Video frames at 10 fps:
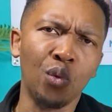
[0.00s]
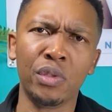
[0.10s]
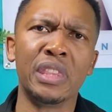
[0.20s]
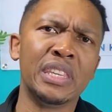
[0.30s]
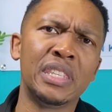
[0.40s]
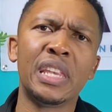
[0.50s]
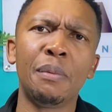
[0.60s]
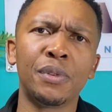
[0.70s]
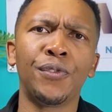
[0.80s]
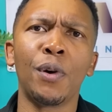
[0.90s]
this
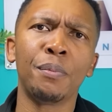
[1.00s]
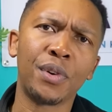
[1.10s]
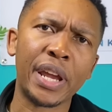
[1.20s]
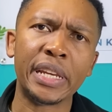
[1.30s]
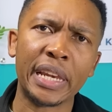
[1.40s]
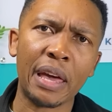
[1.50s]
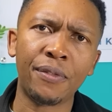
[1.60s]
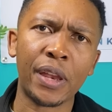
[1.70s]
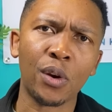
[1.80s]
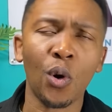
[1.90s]
stems from grade
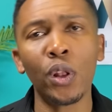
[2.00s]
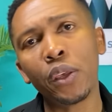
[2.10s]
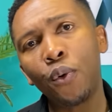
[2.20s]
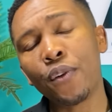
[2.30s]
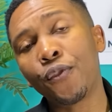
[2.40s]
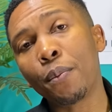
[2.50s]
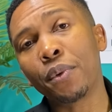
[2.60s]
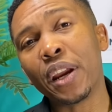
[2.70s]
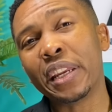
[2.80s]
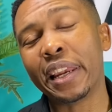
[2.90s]
11, all the way from
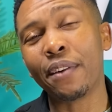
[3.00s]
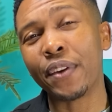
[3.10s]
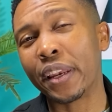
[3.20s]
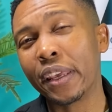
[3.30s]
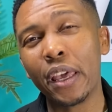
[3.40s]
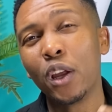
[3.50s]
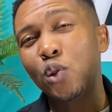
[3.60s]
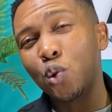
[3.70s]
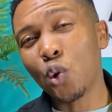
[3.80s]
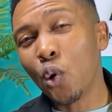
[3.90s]
grade 11,
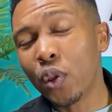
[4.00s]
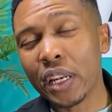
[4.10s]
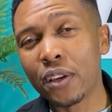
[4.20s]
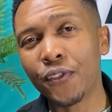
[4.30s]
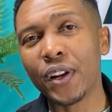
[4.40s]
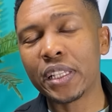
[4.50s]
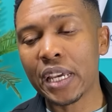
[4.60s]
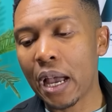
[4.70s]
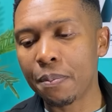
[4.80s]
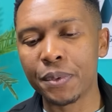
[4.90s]
to know the different
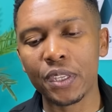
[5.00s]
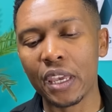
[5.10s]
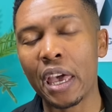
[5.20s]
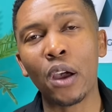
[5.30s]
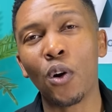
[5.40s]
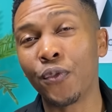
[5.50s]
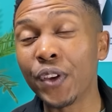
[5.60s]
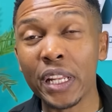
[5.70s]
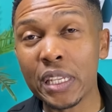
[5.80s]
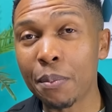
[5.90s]
types of
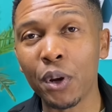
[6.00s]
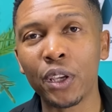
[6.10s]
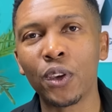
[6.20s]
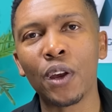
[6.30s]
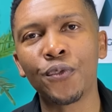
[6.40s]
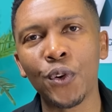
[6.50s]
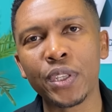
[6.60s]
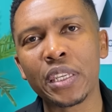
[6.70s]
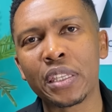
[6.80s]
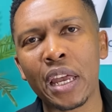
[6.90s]
intermolecular
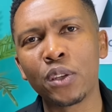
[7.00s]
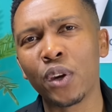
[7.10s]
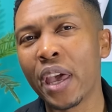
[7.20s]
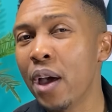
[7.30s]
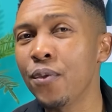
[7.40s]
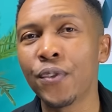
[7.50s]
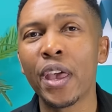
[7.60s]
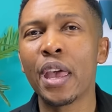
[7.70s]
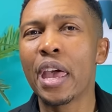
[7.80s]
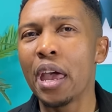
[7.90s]
forces that you have,
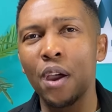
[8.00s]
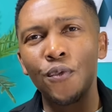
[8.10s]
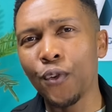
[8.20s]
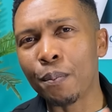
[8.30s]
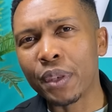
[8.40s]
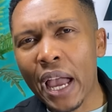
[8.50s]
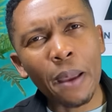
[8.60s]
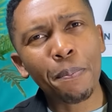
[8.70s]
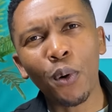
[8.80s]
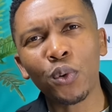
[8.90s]
from
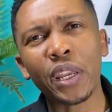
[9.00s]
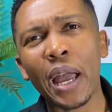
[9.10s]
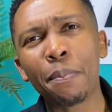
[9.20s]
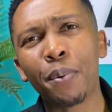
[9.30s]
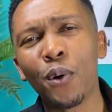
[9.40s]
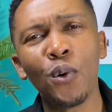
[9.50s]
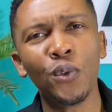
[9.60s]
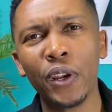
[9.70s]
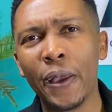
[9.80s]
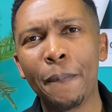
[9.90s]

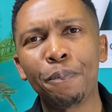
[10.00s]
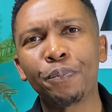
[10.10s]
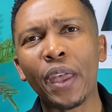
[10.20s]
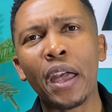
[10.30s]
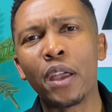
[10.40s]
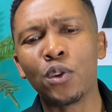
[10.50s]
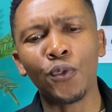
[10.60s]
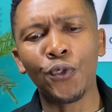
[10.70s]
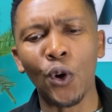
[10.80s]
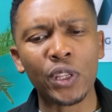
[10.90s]
dipole,
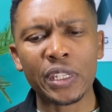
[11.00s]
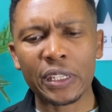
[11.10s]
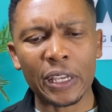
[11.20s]
you've got,